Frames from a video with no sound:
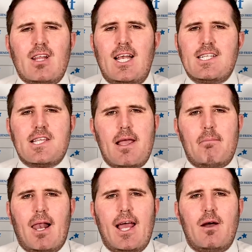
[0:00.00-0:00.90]
let's say a
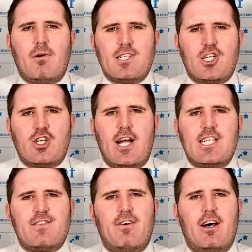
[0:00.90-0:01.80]
player wants to
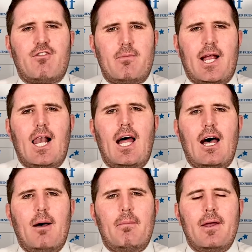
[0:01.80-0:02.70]
transfer from a
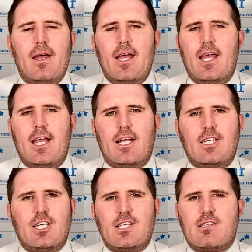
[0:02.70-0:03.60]
club, he can
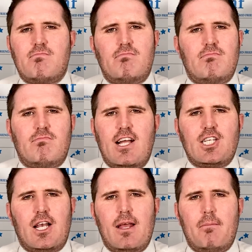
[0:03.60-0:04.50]
just
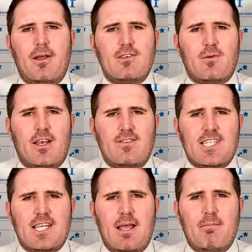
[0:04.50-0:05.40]
racially abuse one of his
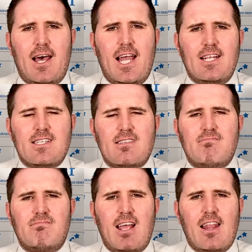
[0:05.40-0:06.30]
teammates,
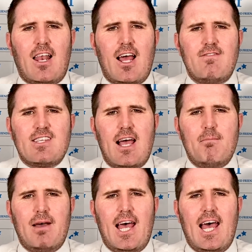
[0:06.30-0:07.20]
get the lifetime
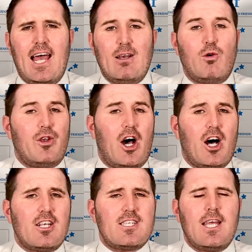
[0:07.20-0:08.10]
ban or
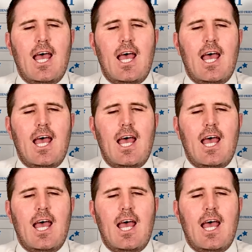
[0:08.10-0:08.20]
not,